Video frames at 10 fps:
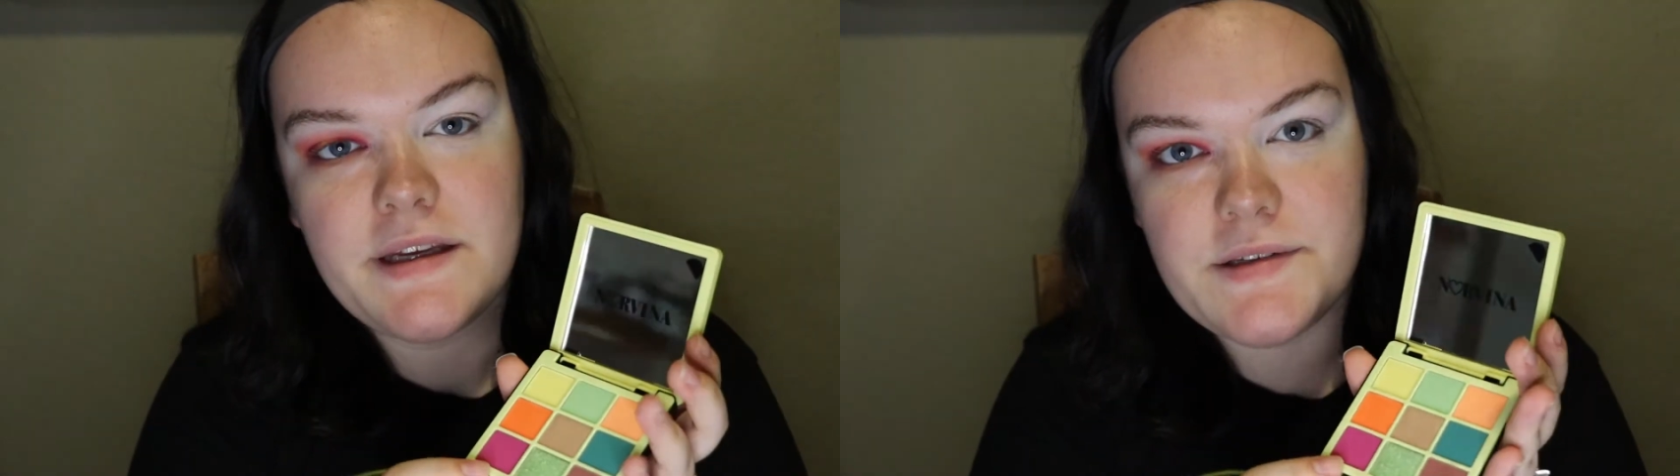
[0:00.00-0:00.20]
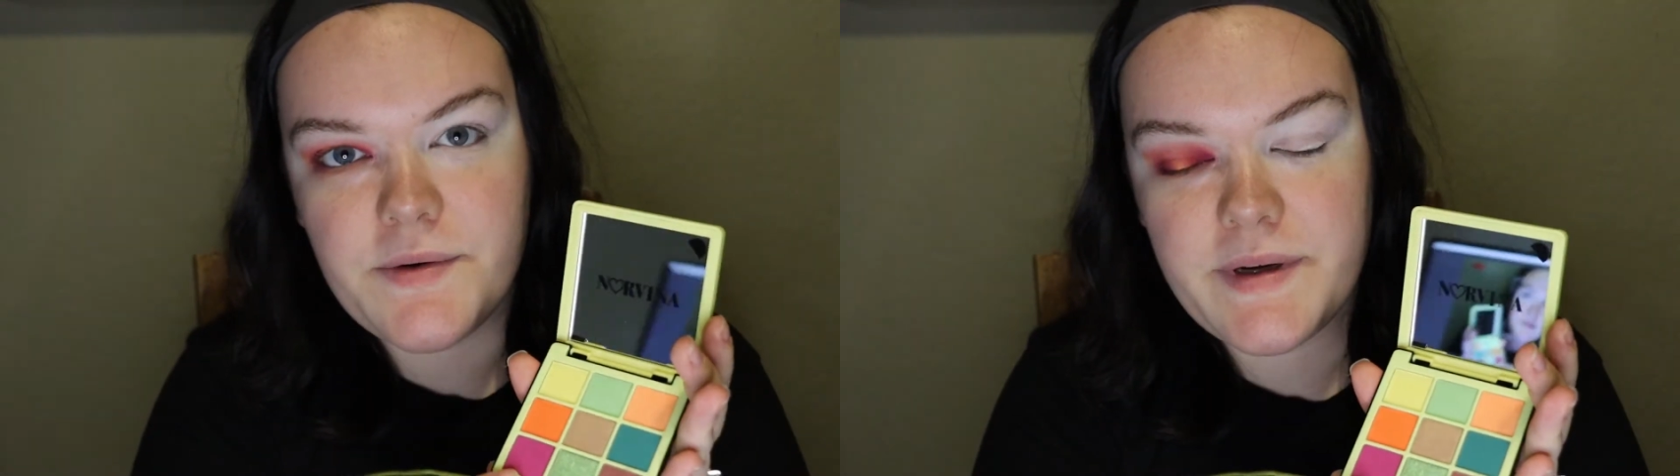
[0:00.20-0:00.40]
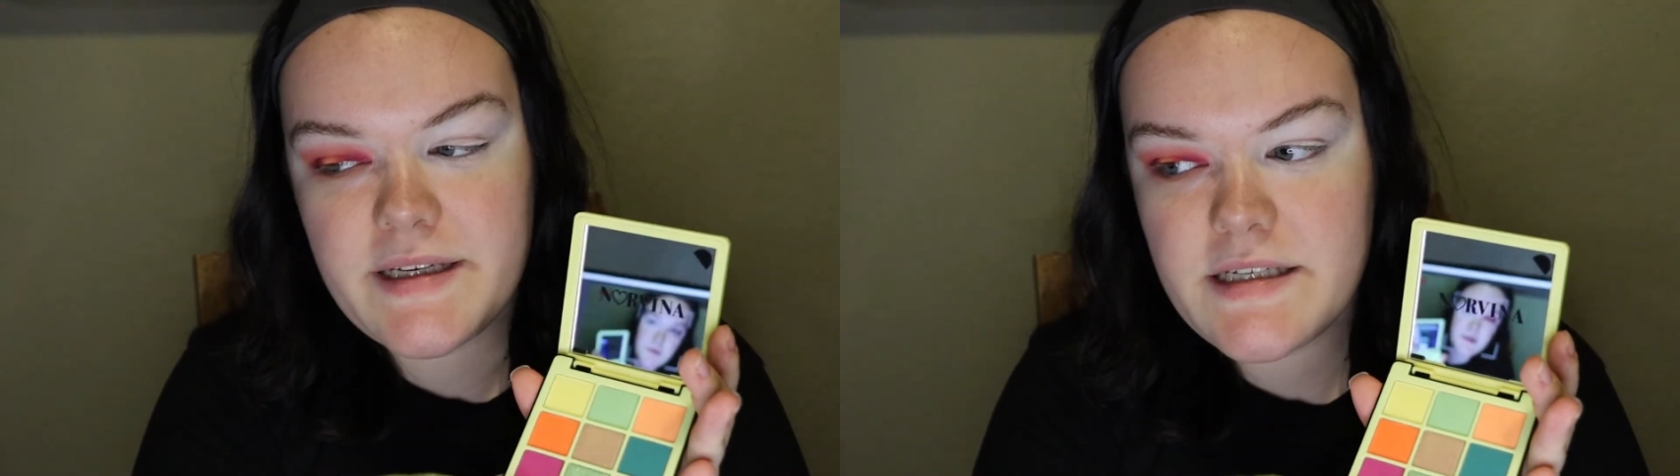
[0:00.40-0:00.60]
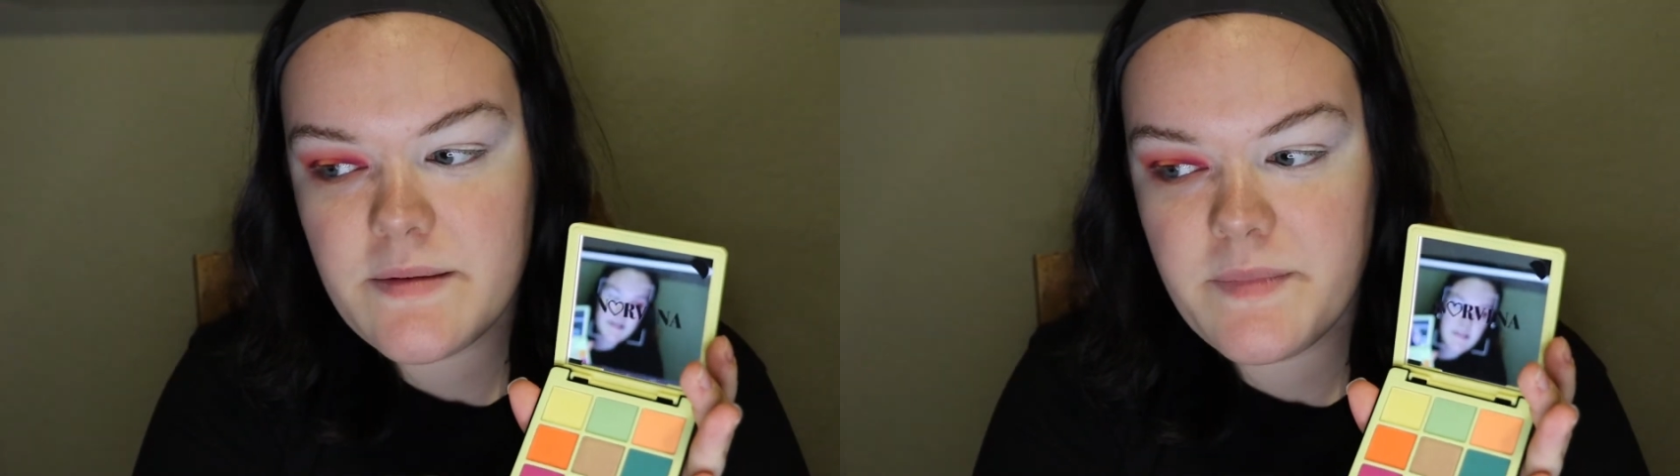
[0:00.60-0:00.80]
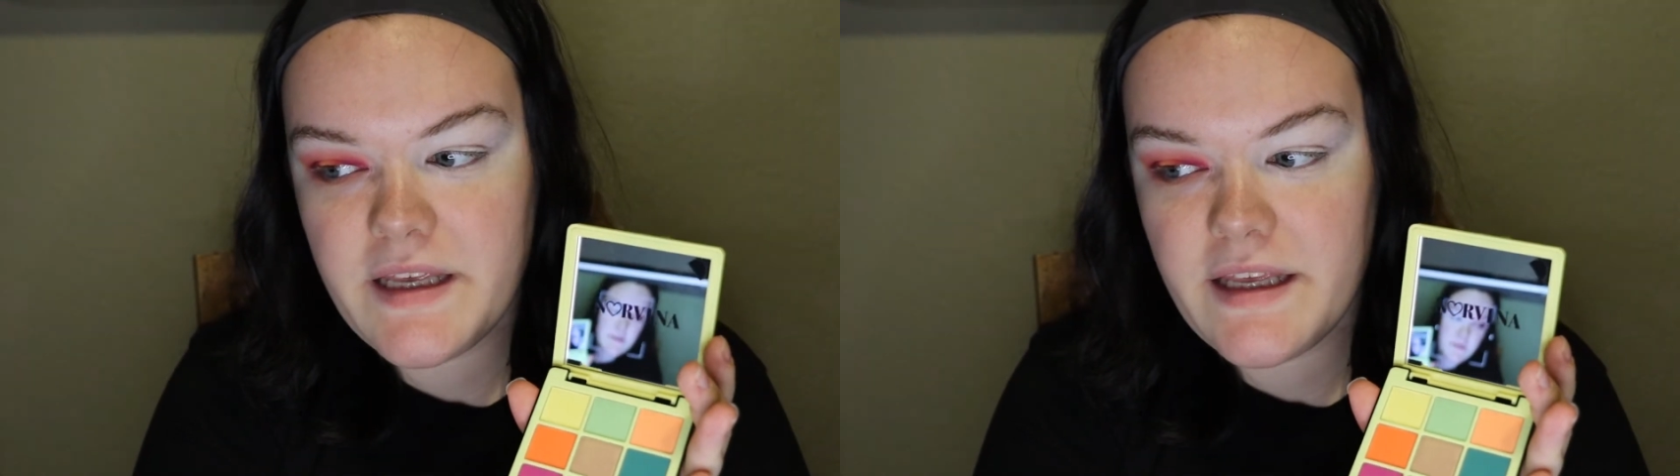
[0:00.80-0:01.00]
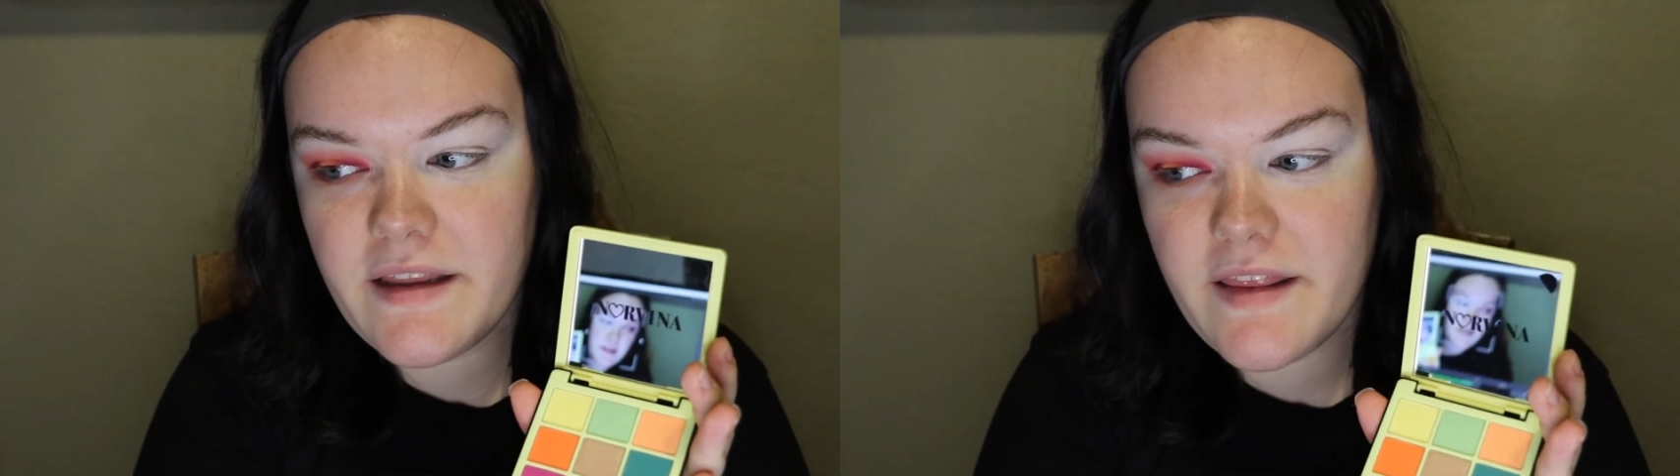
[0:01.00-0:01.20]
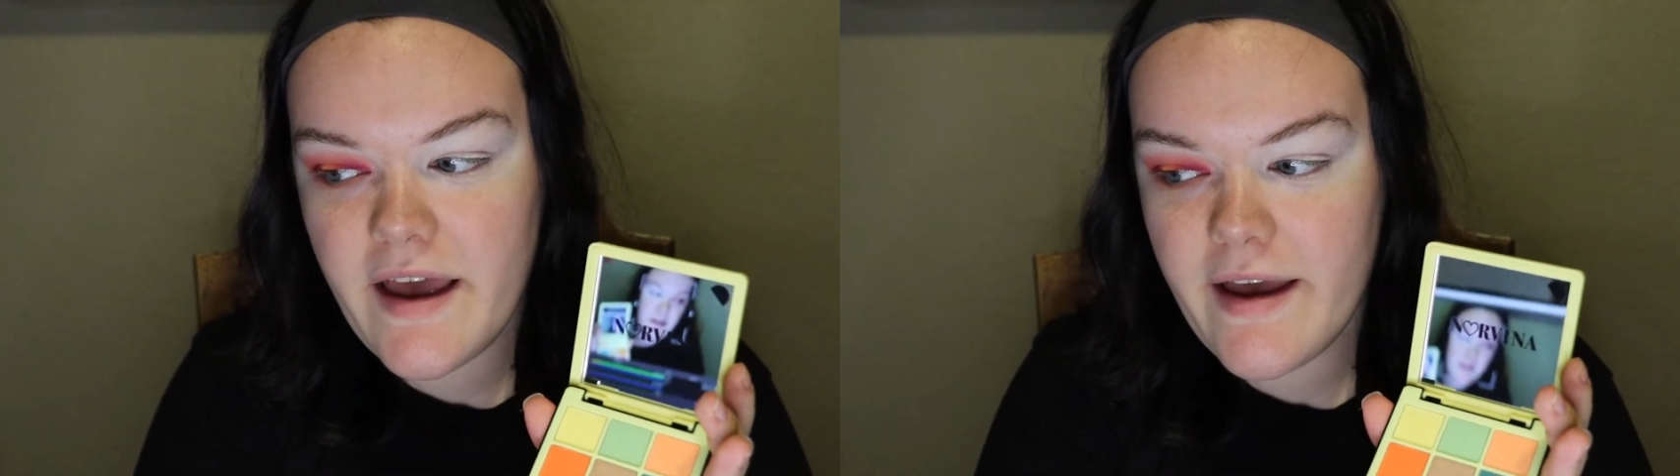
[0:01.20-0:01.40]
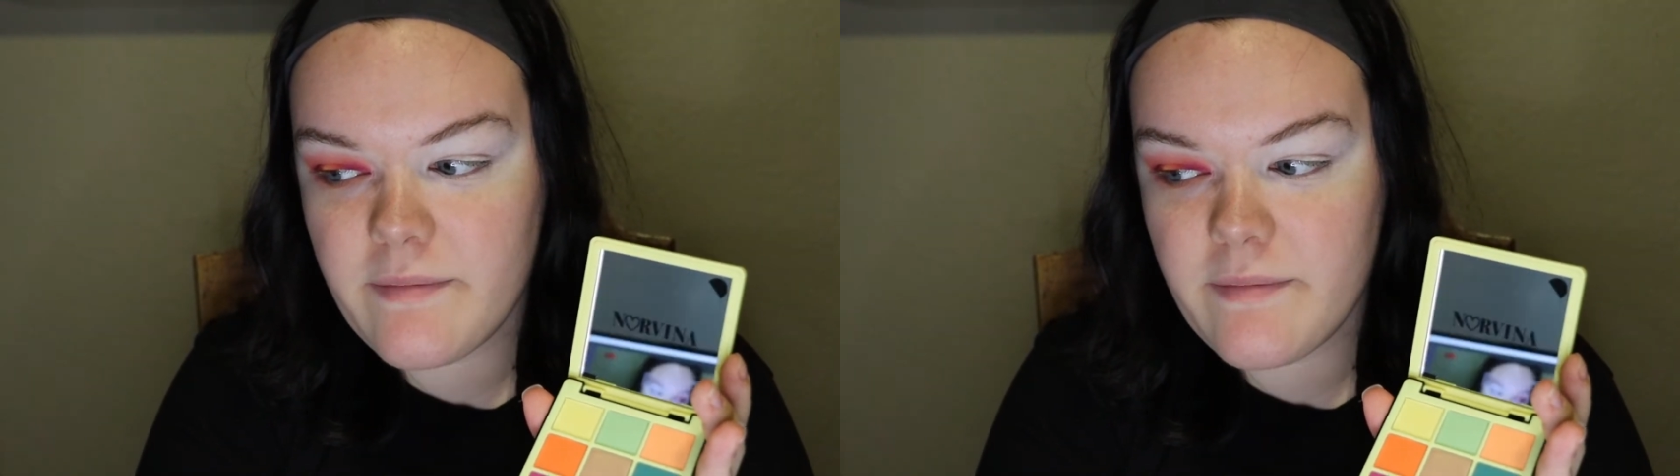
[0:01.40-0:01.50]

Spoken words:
is going to be that